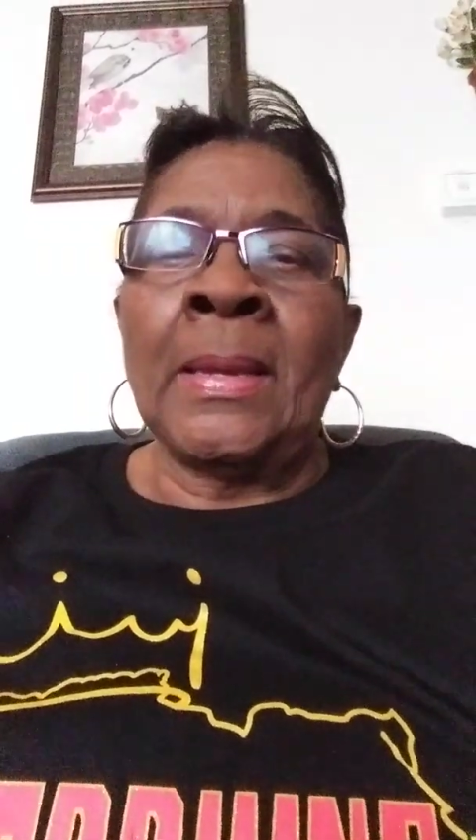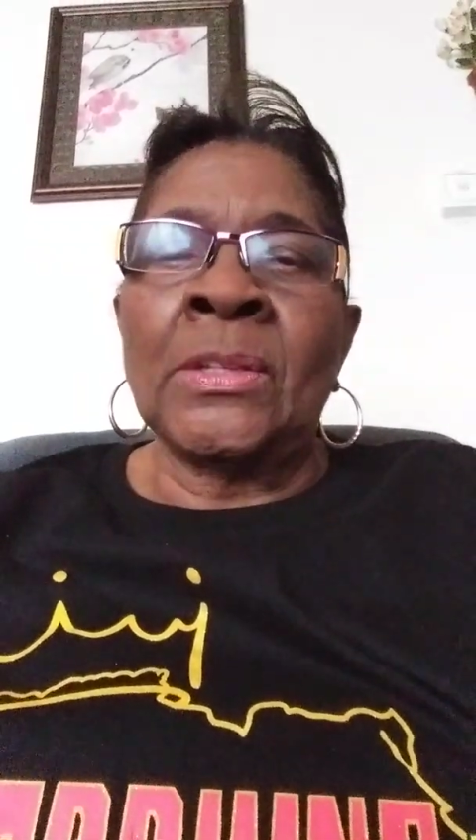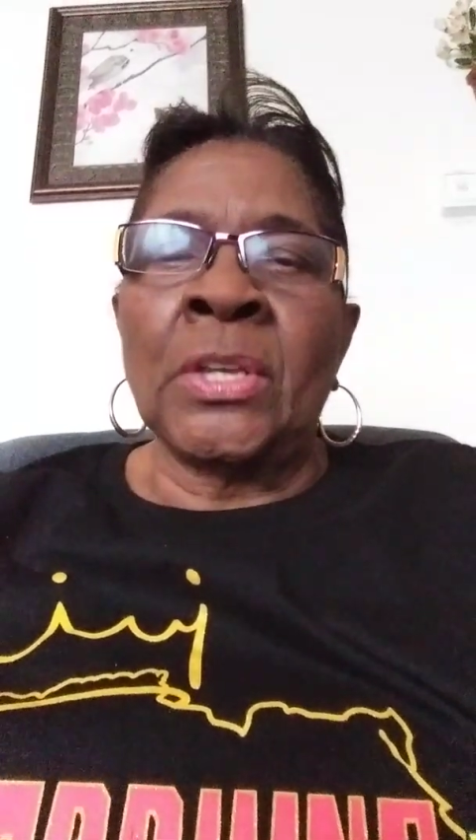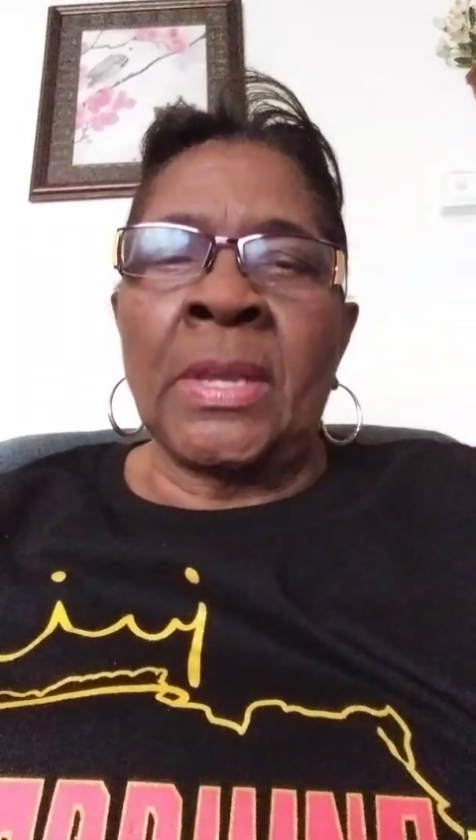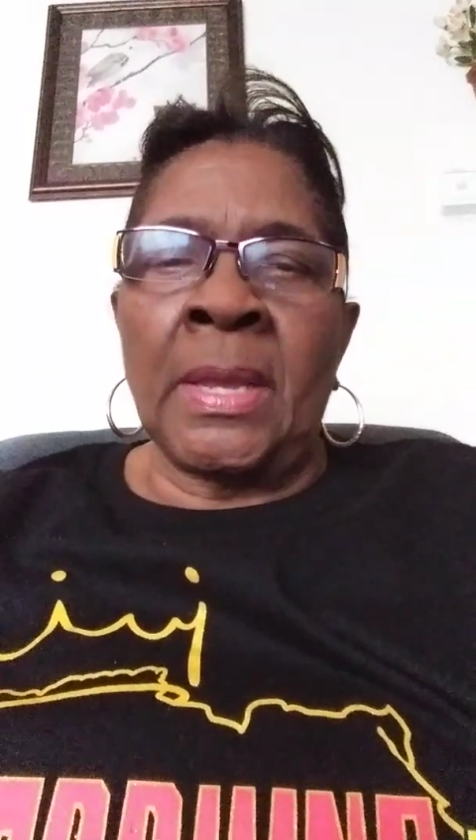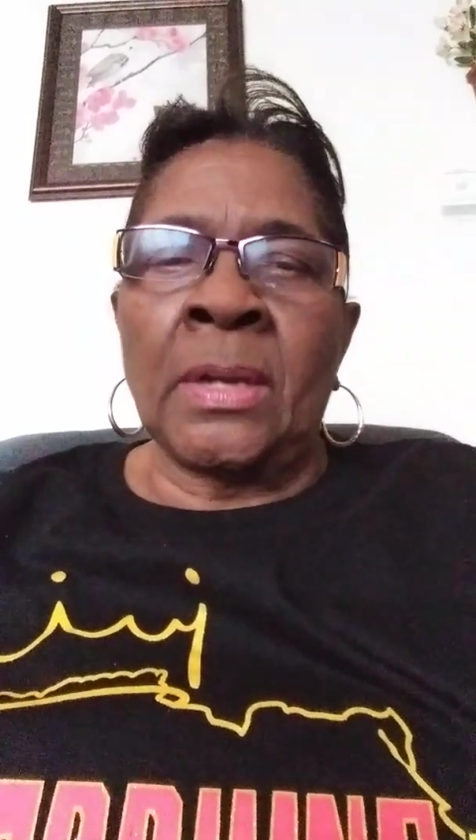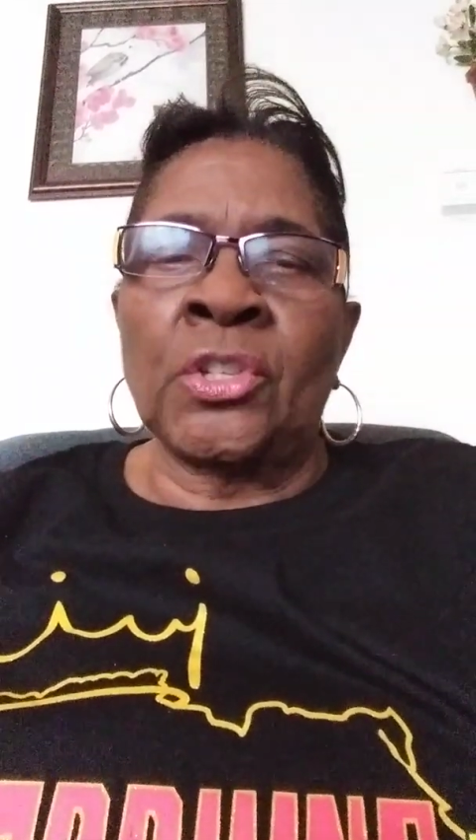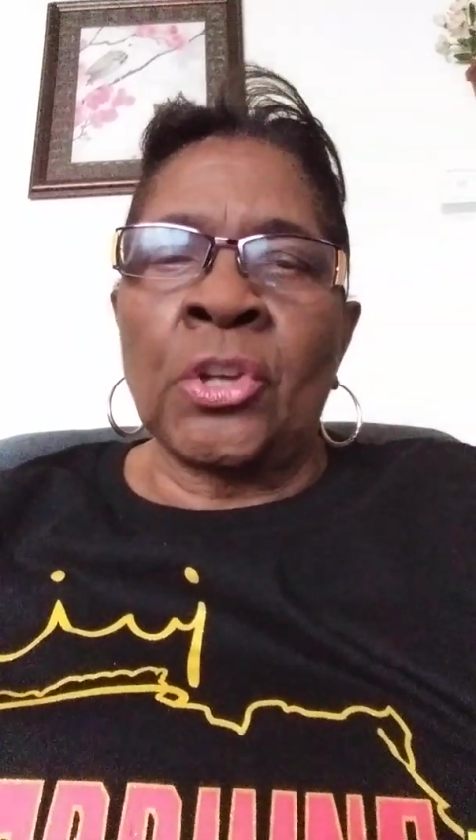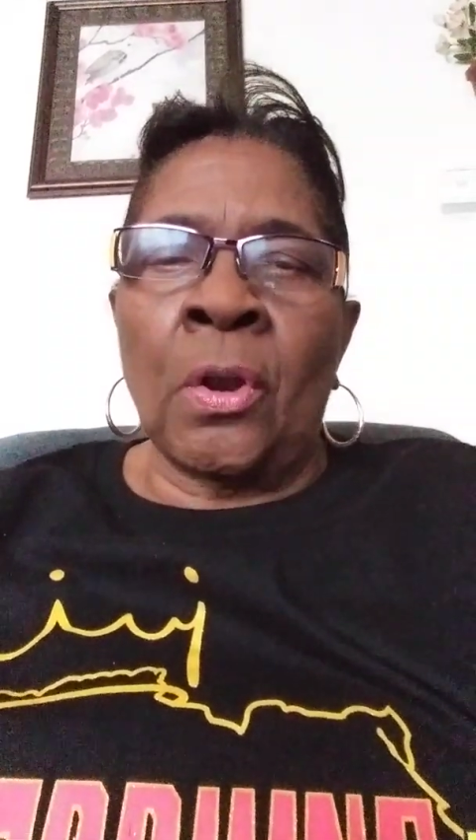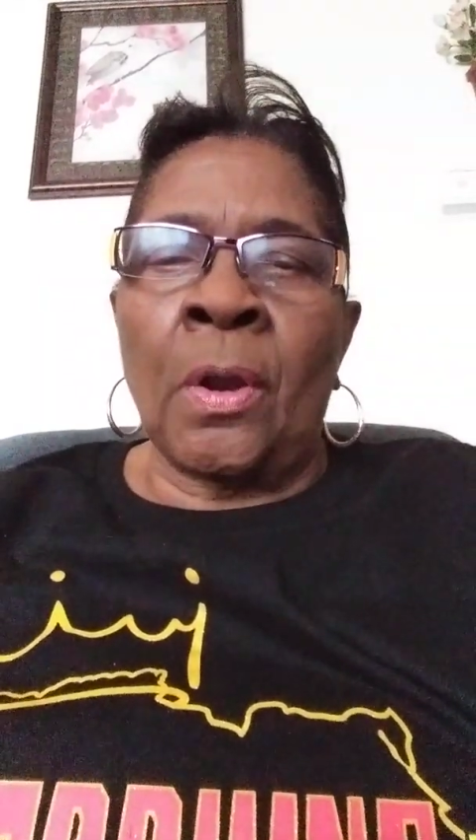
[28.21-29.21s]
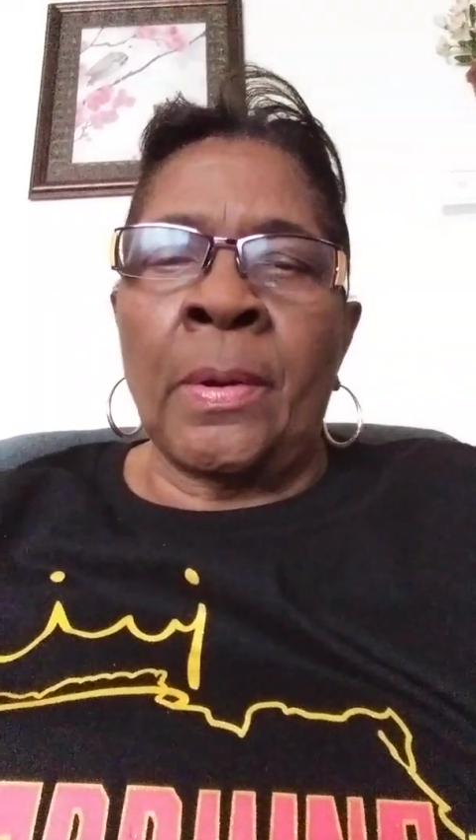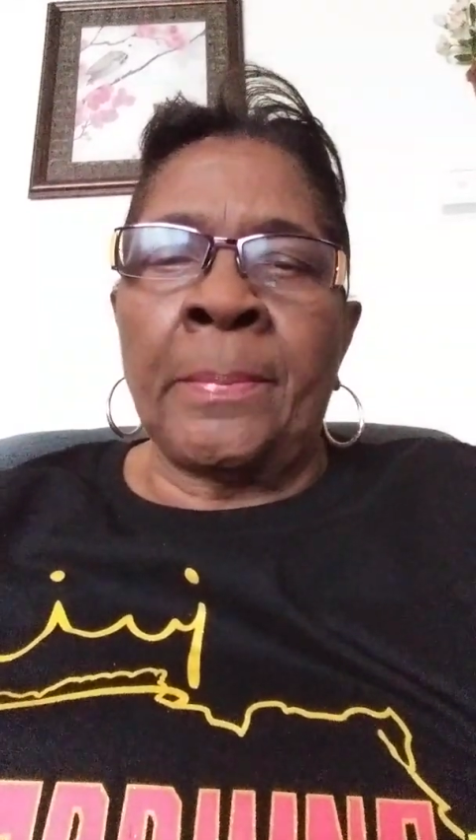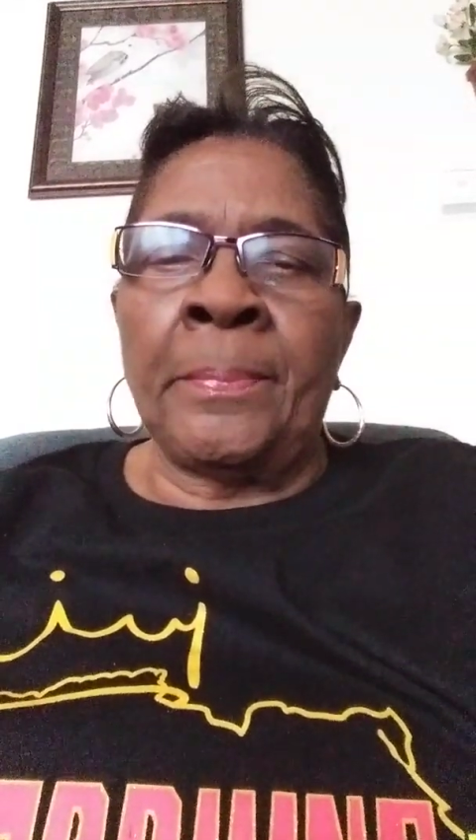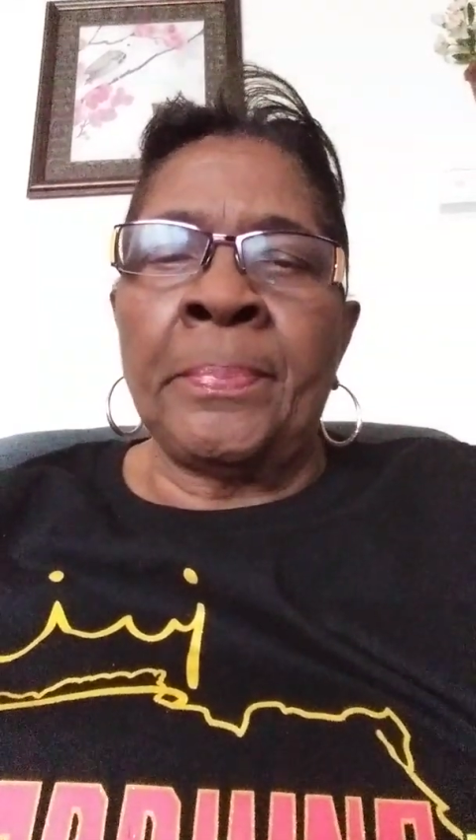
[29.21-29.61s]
to get a job.